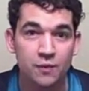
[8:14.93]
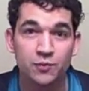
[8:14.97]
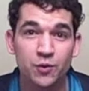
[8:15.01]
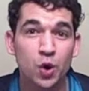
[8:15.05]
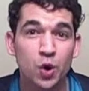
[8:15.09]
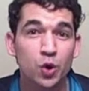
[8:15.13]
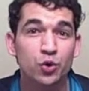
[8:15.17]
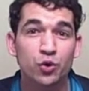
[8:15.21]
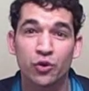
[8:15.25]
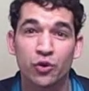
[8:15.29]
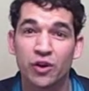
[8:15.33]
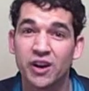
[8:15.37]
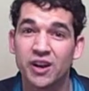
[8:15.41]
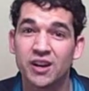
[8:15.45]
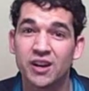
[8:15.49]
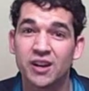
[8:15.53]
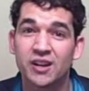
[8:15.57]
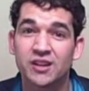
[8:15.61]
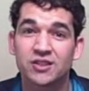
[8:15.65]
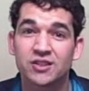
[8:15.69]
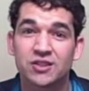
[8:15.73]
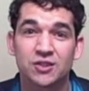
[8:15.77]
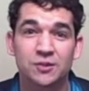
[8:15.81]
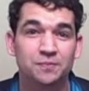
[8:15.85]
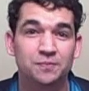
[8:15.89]

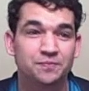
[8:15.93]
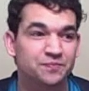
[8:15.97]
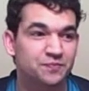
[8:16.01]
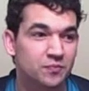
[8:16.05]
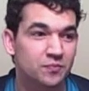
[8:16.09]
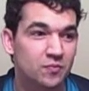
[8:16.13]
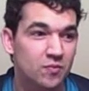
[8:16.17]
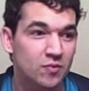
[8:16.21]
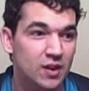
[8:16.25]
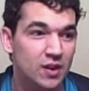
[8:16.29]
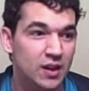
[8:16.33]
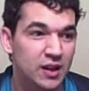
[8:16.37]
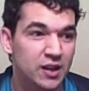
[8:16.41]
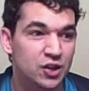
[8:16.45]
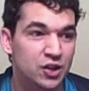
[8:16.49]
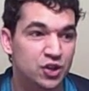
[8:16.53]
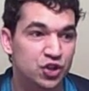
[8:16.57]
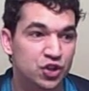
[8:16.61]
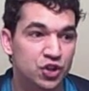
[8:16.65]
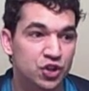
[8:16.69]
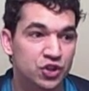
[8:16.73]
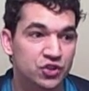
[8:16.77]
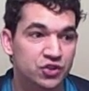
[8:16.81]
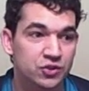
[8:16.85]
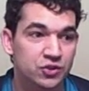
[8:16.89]
grittiness.
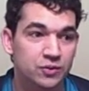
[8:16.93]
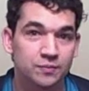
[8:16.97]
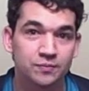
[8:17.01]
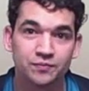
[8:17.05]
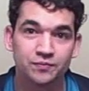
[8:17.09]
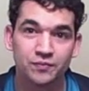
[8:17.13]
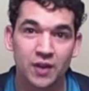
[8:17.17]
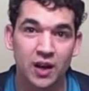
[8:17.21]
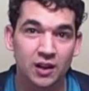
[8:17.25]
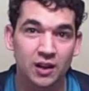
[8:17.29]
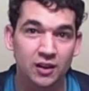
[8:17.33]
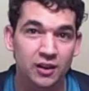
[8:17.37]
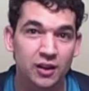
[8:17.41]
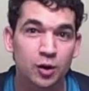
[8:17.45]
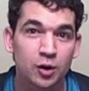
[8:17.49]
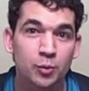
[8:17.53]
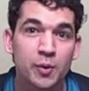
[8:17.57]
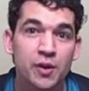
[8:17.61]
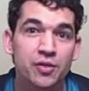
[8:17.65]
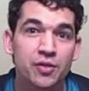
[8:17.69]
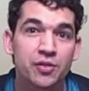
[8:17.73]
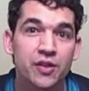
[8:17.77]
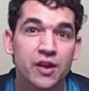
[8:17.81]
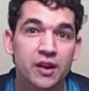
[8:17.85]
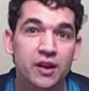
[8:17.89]
It's just a little
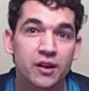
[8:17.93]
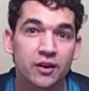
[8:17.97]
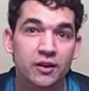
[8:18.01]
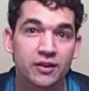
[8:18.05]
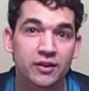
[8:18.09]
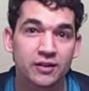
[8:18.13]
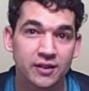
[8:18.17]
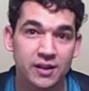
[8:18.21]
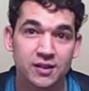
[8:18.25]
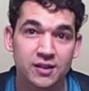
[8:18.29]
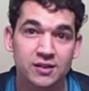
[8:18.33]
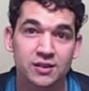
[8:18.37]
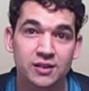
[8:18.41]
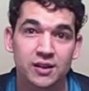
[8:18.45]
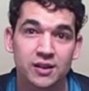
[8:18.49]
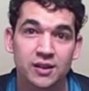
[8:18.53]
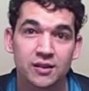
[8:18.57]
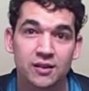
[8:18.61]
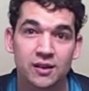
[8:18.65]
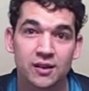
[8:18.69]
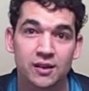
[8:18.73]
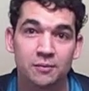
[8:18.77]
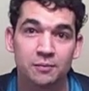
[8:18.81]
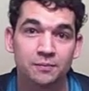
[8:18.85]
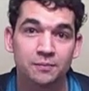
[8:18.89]
bit thicker in
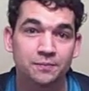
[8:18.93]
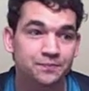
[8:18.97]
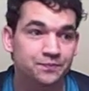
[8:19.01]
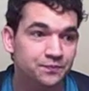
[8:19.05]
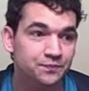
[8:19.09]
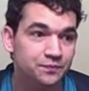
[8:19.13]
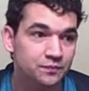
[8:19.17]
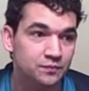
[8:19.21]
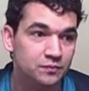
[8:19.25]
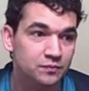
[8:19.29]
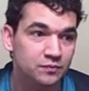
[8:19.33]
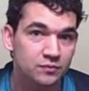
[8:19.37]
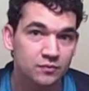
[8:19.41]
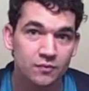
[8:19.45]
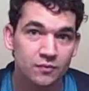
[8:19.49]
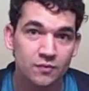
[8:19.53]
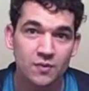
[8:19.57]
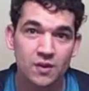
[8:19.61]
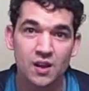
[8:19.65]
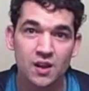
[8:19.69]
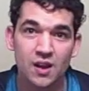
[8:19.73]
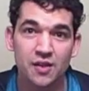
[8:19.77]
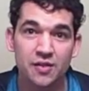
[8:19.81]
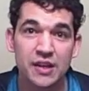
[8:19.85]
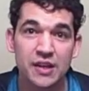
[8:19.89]
density
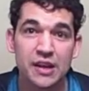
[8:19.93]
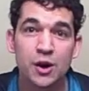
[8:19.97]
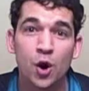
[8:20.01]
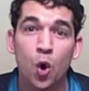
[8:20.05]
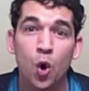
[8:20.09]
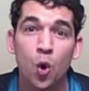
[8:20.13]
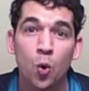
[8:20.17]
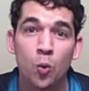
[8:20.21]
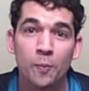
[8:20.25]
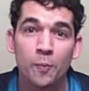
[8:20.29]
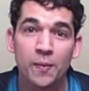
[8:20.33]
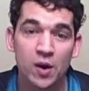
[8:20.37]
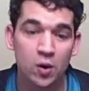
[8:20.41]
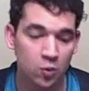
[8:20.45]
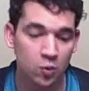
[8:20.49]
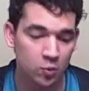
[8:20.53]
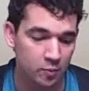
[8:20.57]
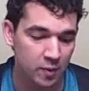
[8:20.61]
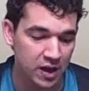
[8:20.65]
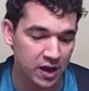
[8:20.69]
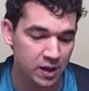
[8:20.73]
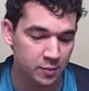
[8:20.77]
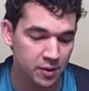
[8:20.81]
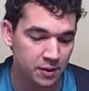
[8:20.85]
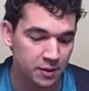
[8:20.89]
than whole
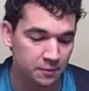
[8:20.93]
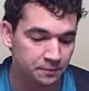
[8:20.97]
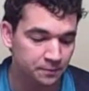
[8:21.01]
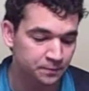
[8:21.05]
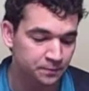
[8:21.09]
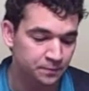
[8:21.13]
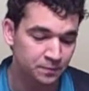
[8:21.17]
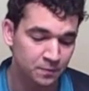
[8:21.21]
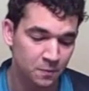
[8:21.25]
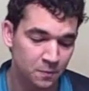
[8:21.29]
milk maybe.